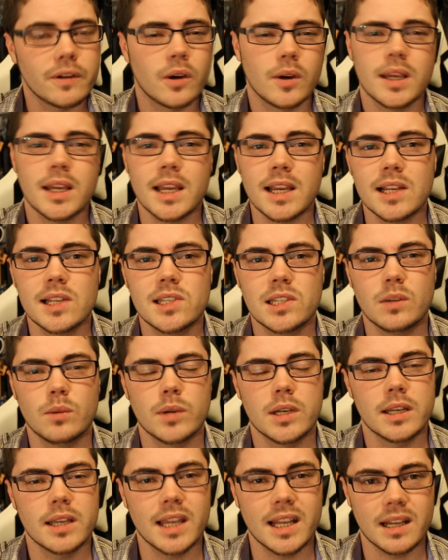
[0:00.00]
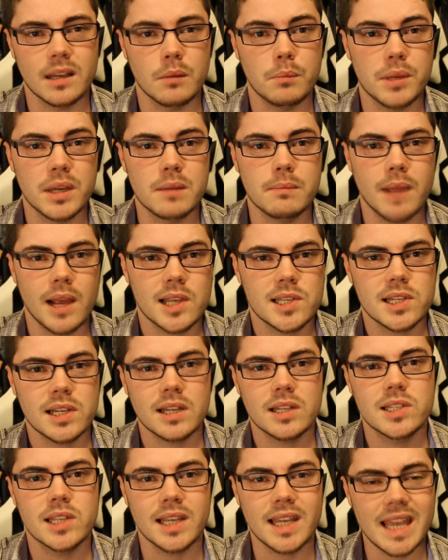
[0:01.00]
Very easy when you're getting a big
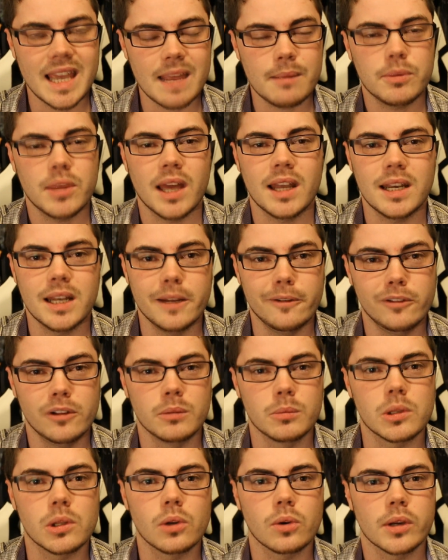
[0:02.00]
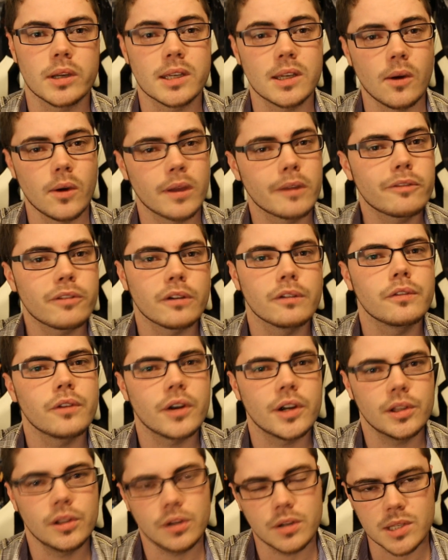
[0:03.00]
massacre to keep that nephalem glory going for a
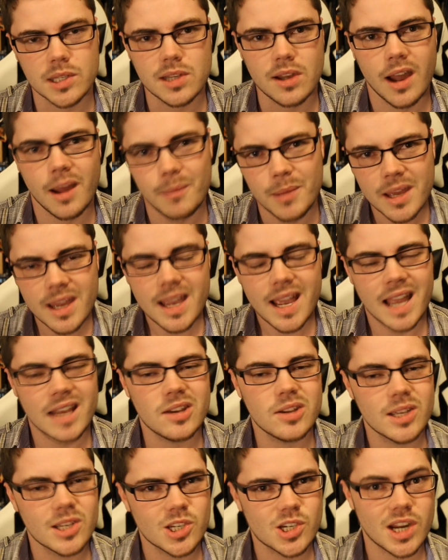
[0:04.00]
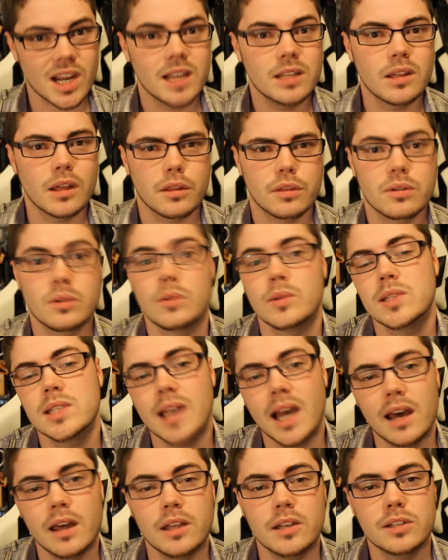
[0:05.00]
very long time, and you can chain that through
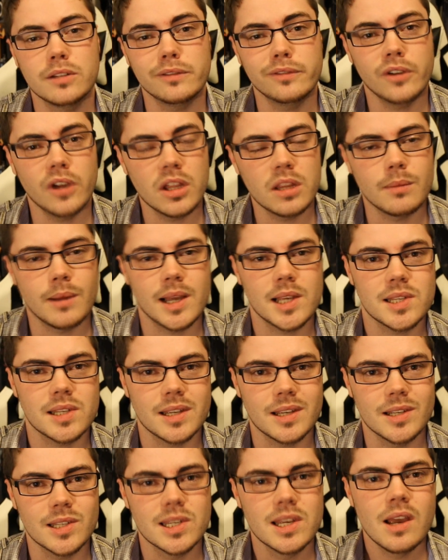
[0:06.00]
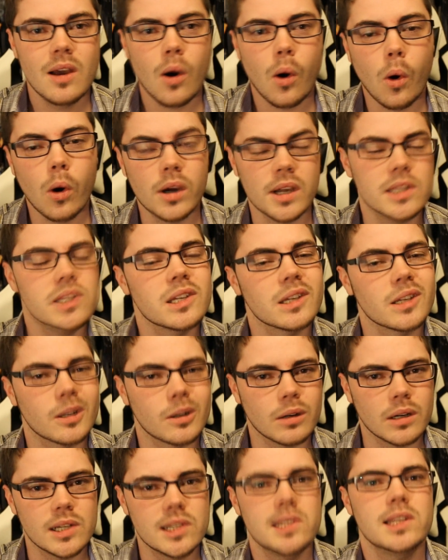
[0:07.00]
into further massacres or into
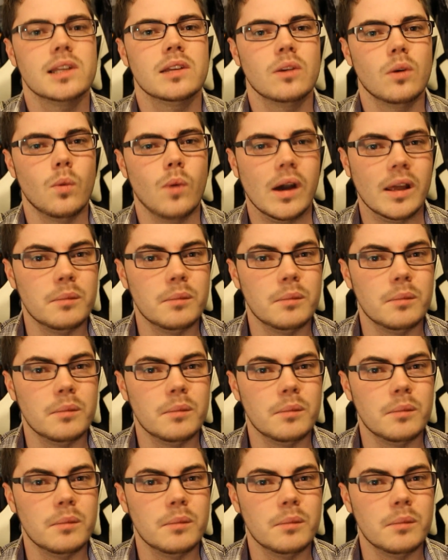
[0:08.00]
increasing your